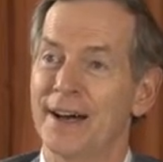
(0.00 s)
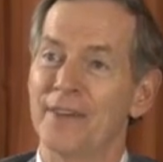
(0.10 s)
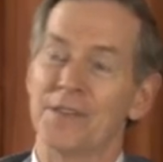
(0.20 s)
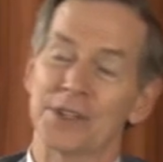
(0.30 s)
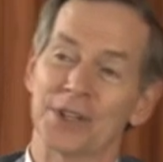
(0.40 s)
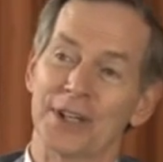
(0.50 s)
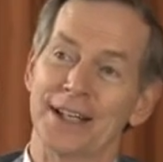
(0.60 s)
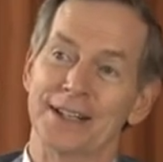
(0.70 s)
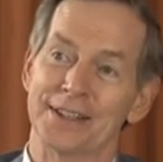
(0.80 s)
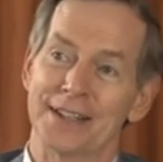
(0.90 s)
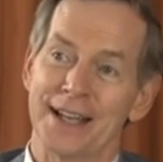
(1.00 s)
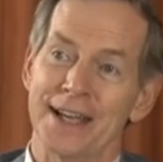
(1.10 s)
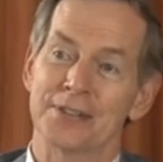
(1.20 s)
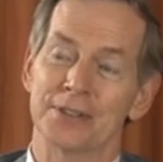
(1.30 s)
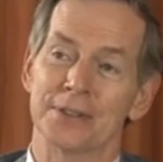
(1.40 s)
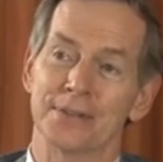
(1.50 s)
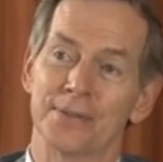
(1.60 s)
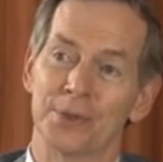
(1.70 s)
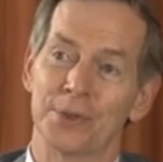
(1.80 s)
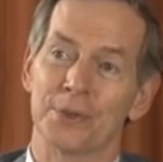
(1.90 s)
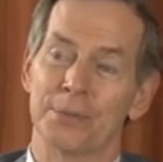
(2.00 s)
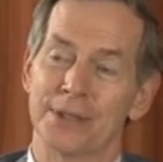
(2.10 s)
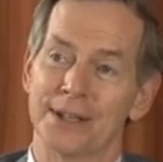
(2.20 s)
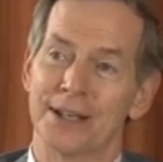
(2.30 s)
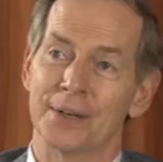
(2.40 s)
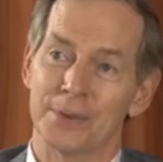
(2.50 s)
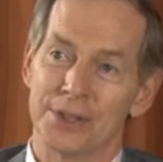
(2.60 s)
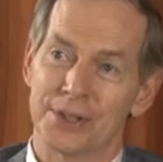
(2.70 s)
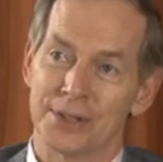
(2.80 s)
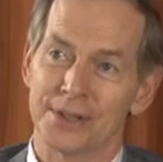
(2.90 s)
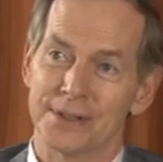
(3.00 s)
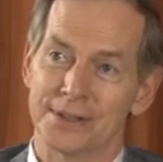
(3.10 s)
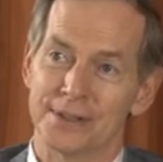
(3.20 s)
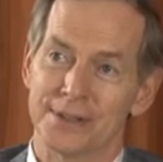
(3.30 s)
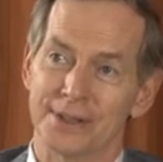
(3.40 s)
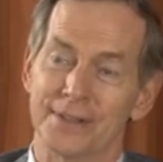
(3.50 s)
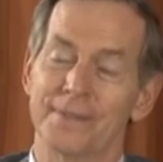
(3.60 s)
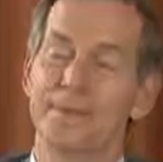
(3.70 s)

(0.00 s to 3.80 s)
of this link to cancer through the Battelle Research Institute.